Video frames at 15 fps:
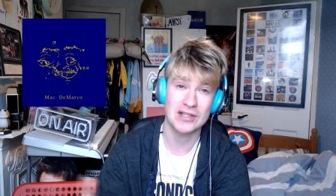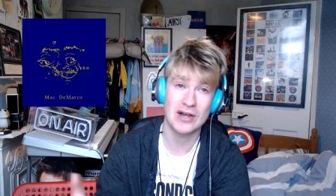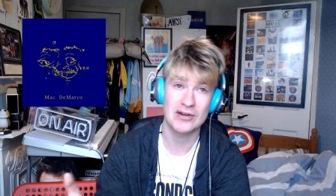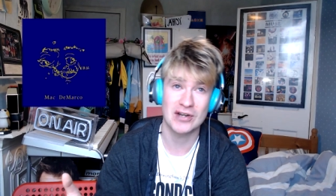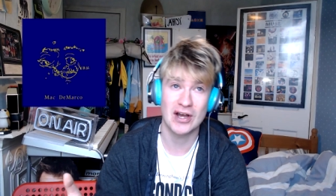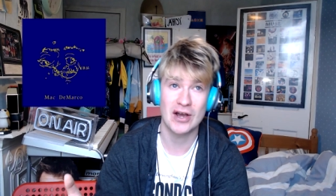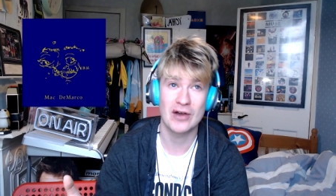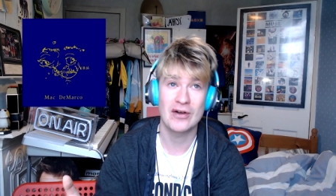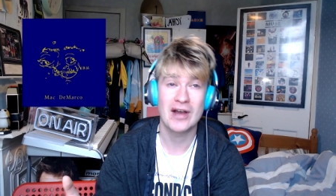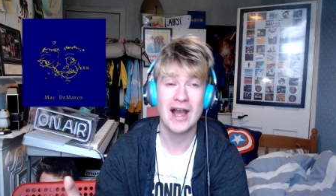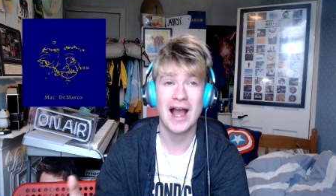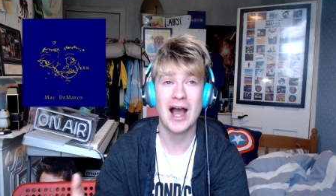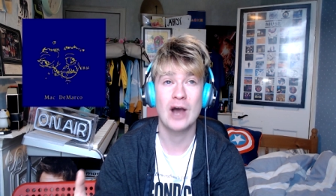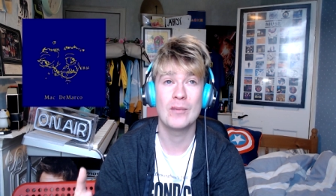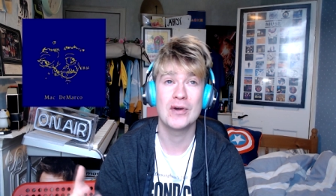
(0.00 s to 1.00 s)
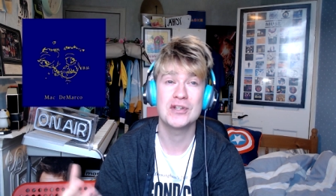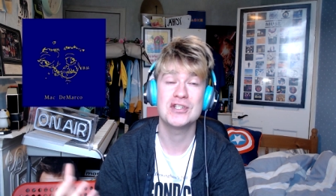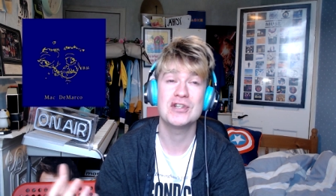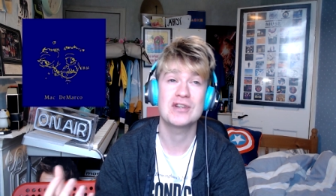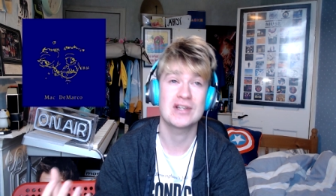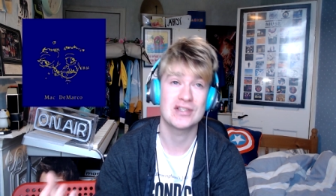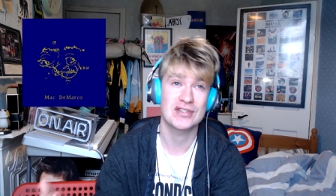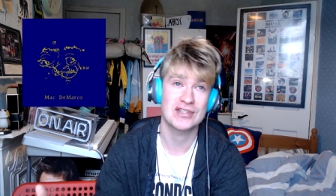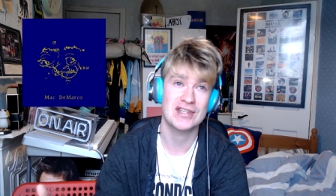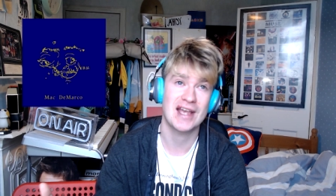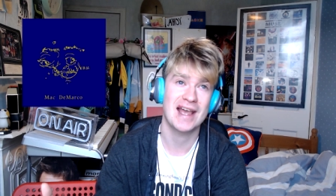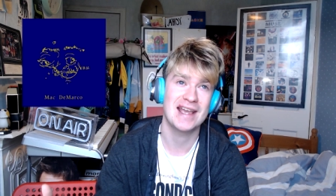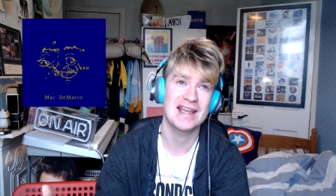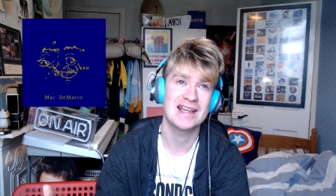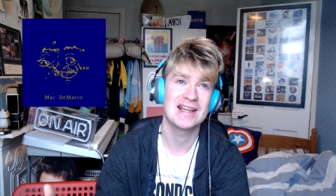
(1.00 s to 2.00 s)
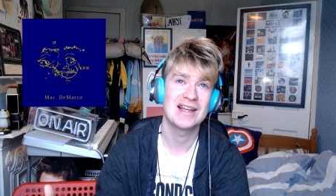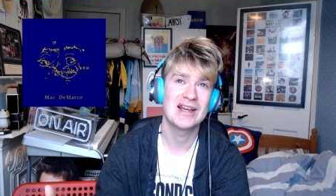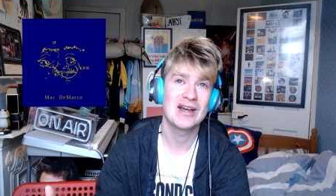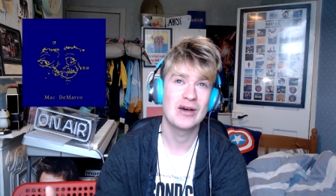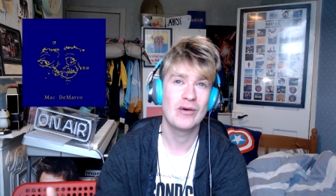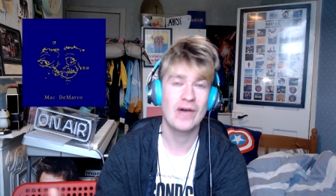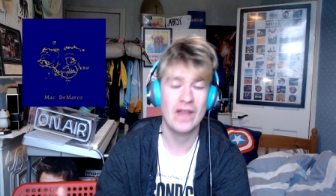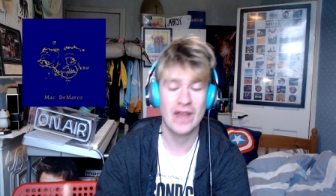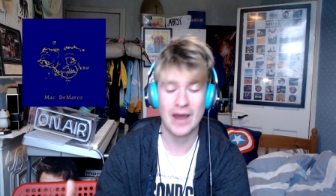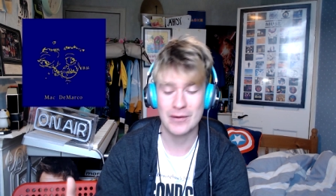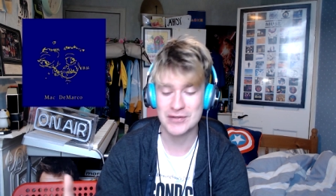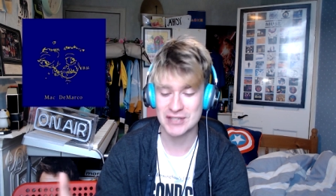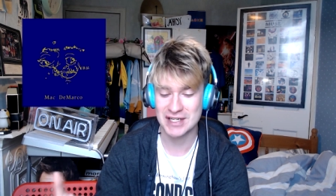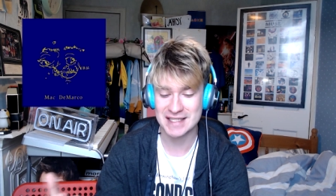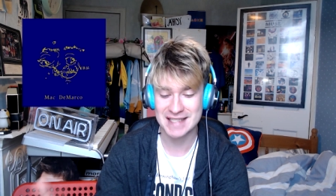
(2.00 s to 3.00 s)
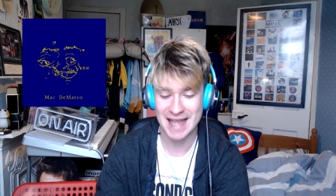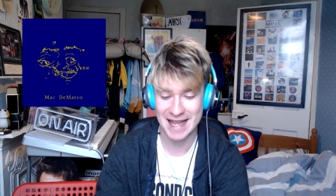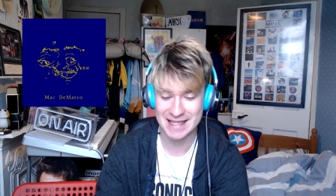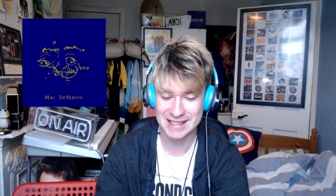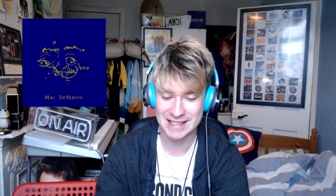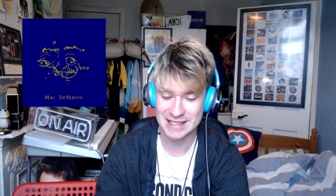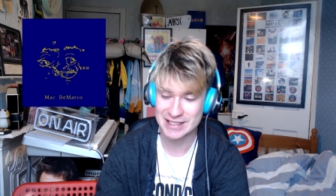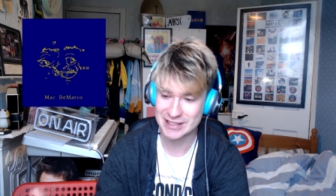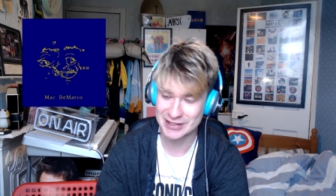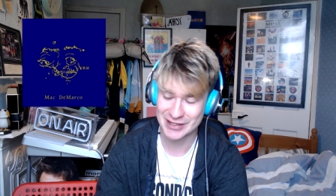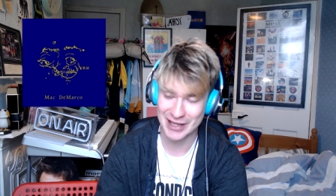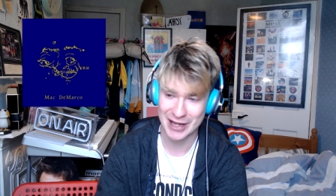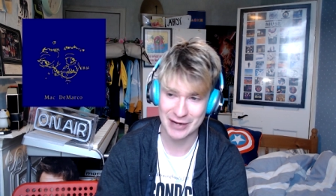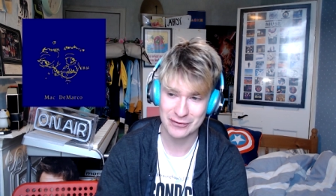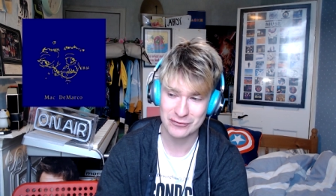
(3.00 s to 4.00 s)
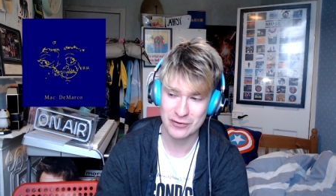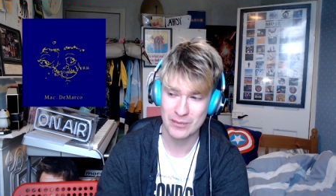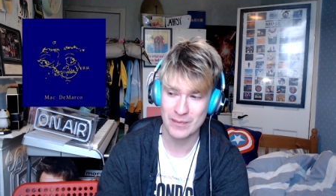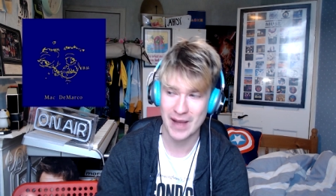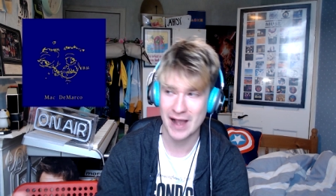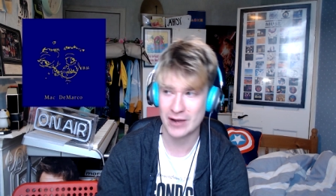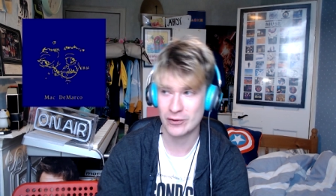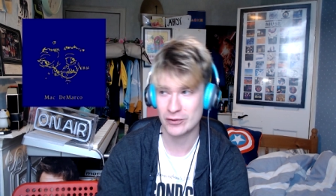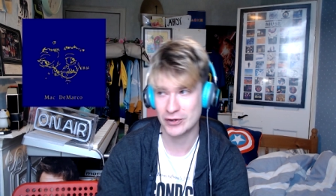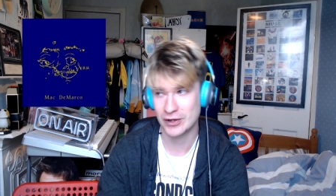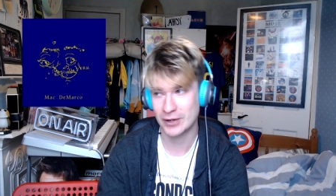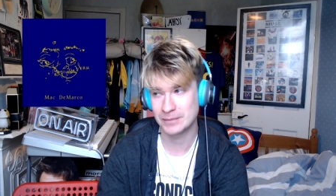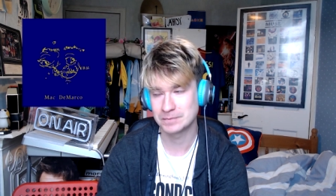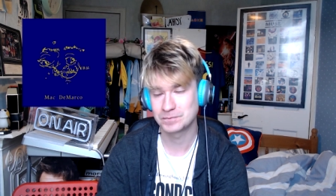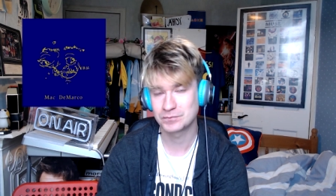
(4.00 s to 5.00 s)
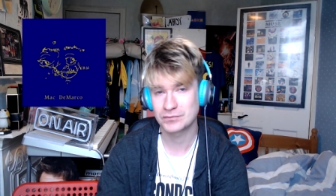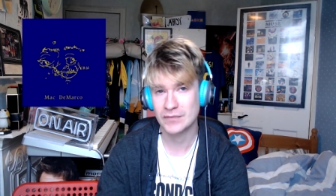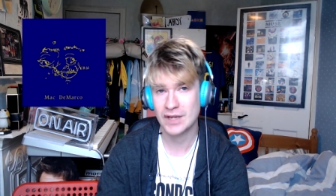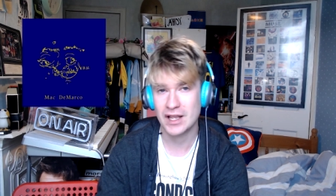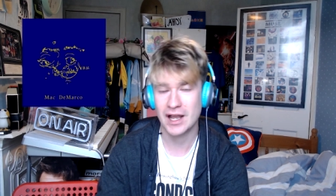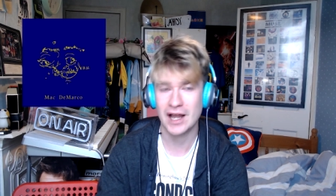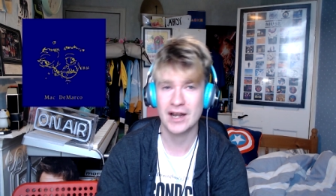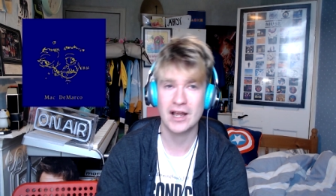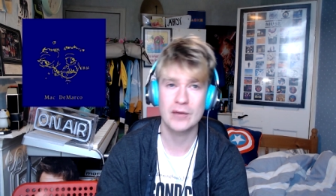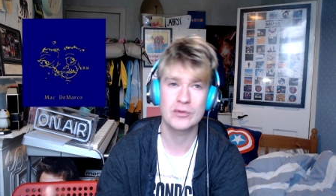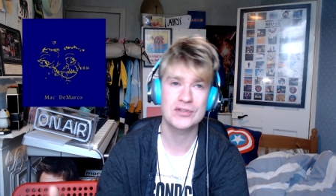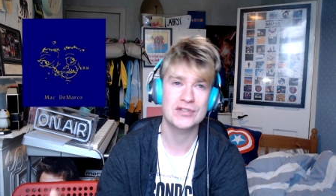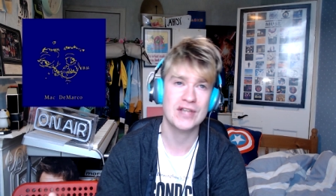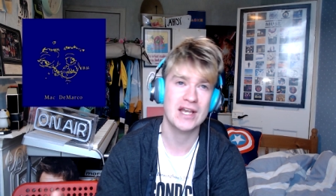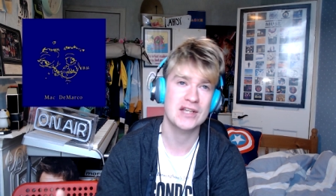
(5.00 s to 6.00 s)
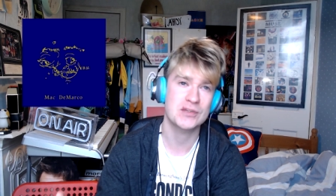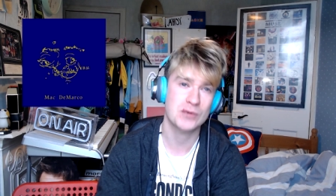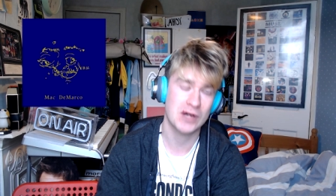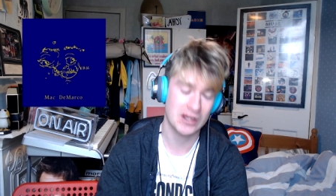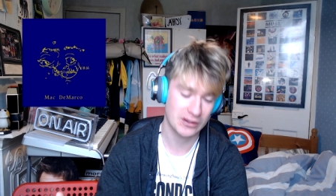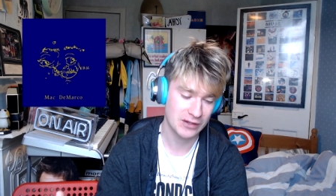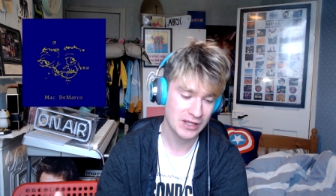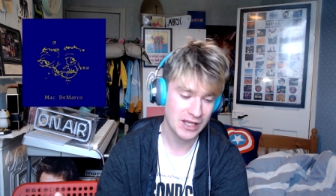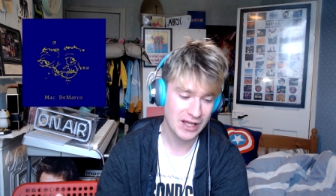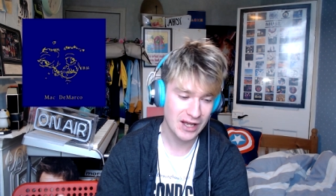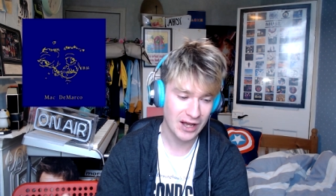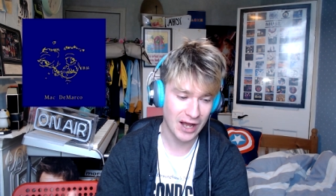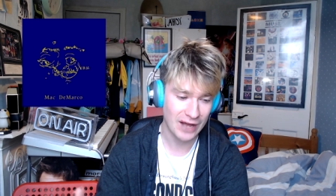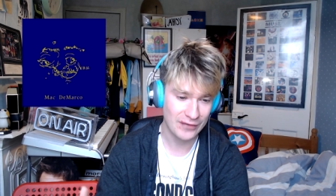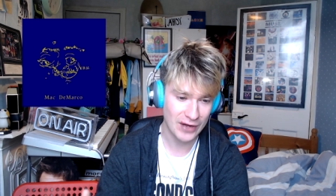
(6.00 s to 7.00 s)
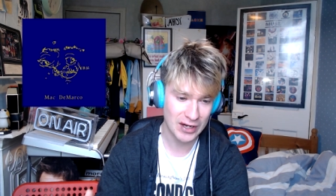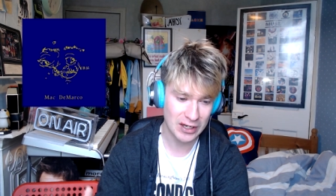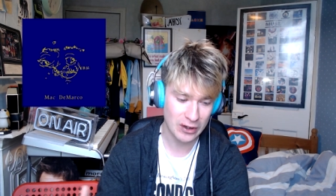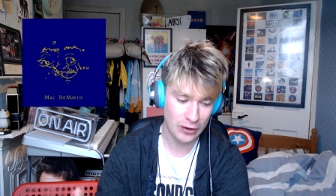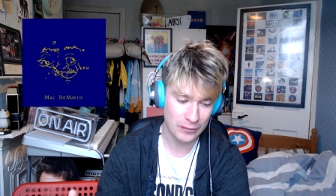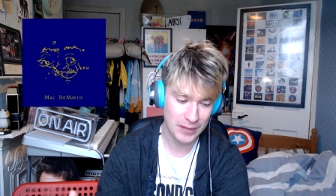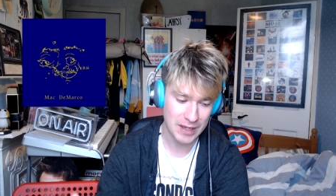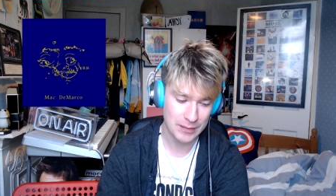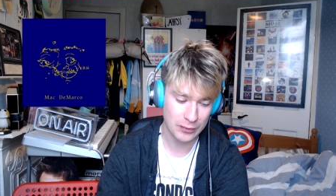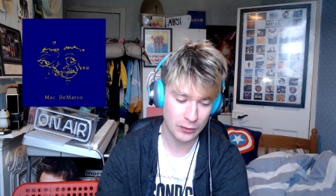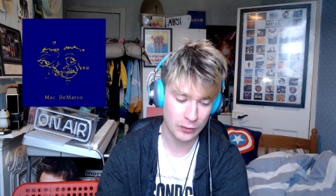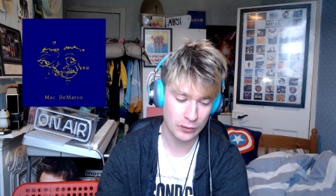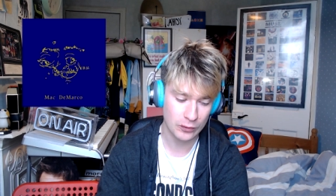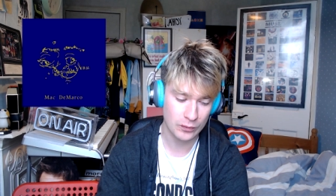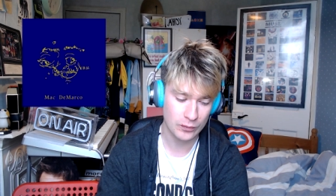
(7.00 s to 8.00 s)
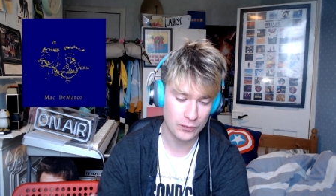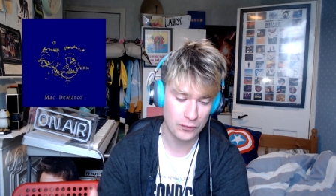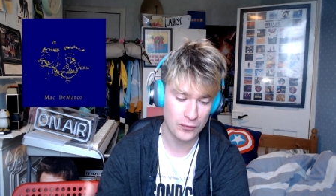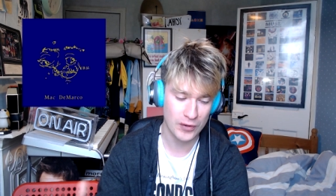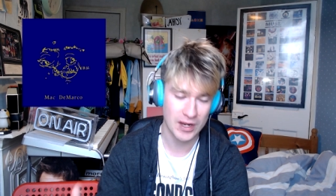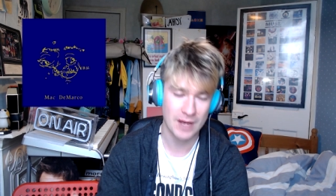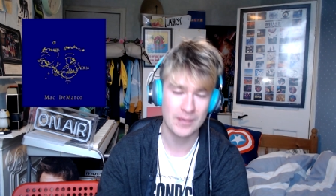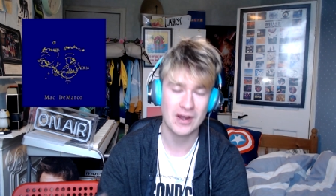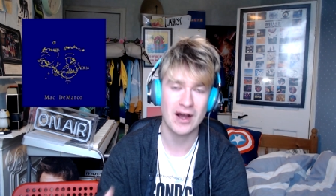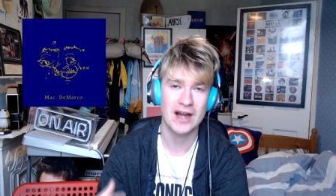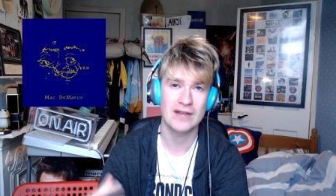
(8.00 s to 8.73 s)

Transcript: know how much you can say whether that was an intended thing from Mac or not. And I would say as well, I've heard a lot of people bring up kind of